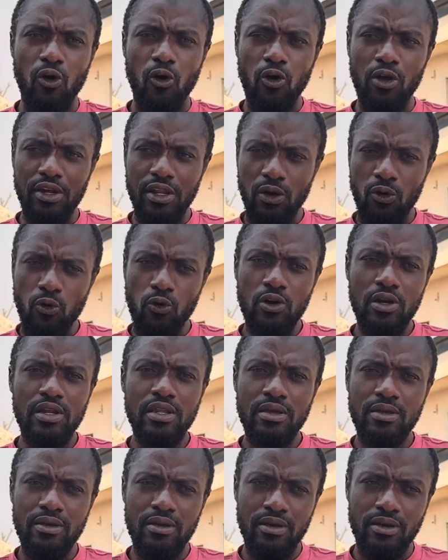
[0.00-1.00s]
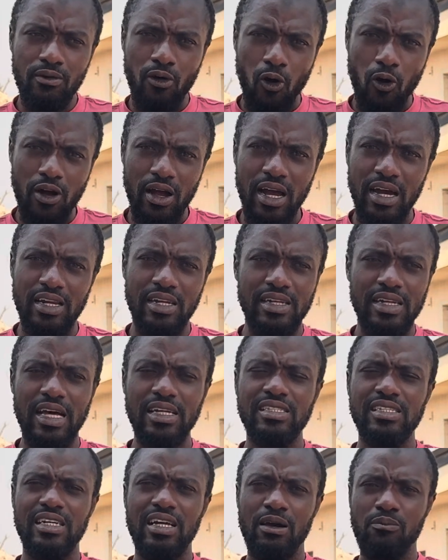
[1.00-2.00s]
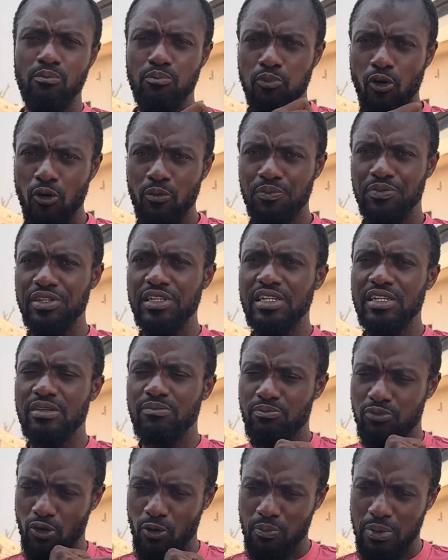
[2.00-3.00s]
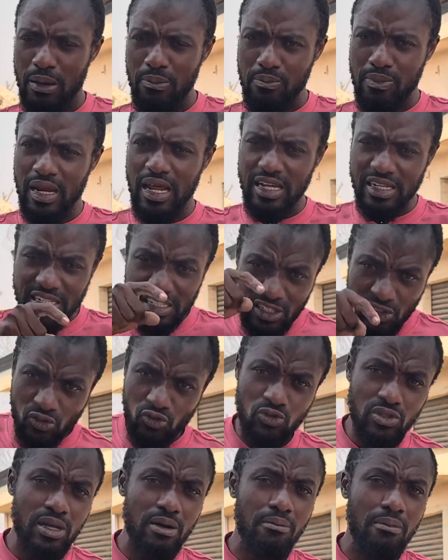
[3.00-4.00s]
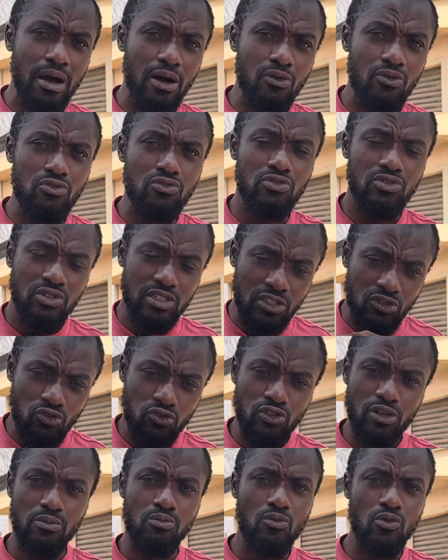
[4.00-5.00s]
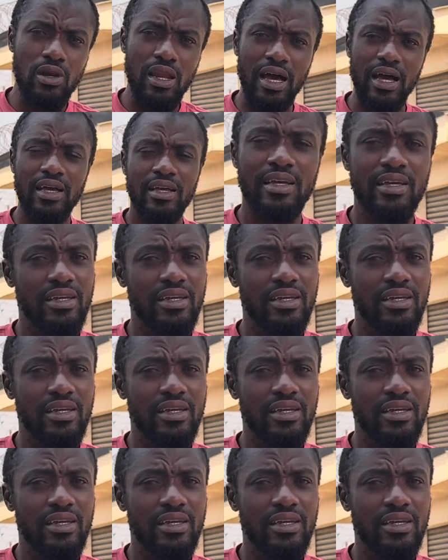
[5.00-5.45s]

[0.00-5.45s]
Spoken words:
or the only organ that can pump in proper blood into the manhood, into the bulla,